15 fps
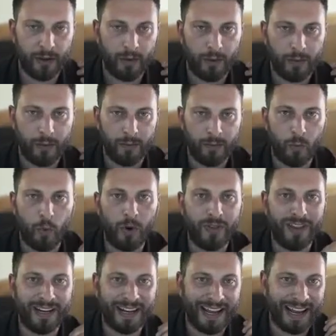more
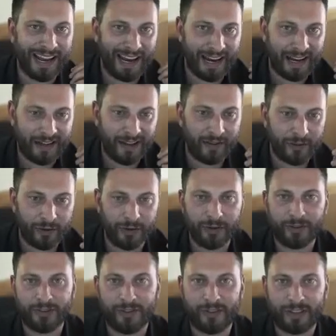than any other
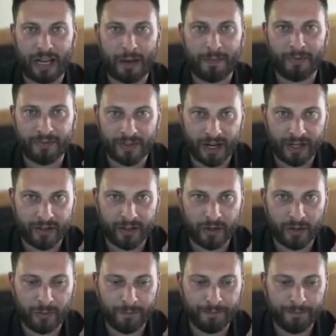type of tiny
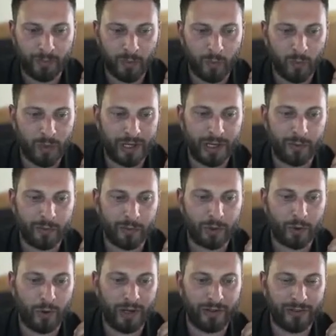home, we get
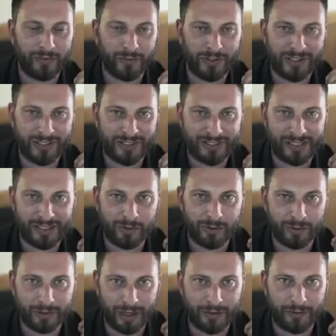requests for single
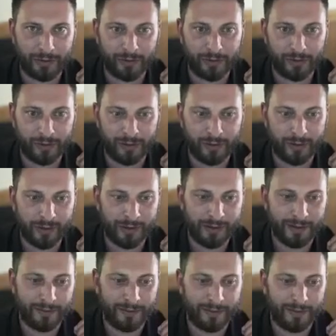levels.
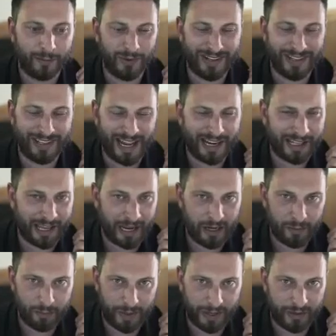with dedicated
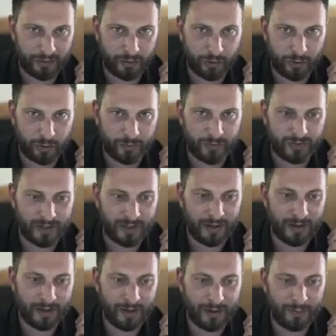bedrooms,
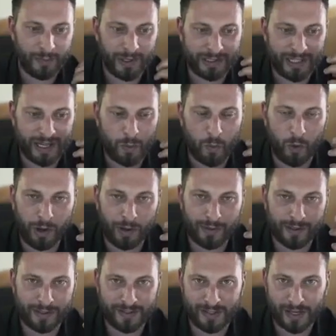but they want the
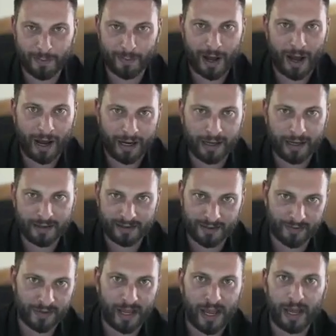same height as if
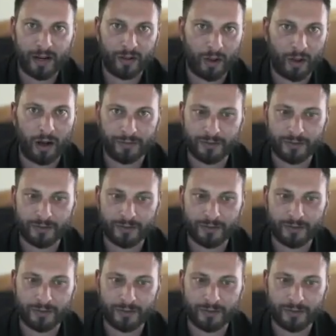they had a loft.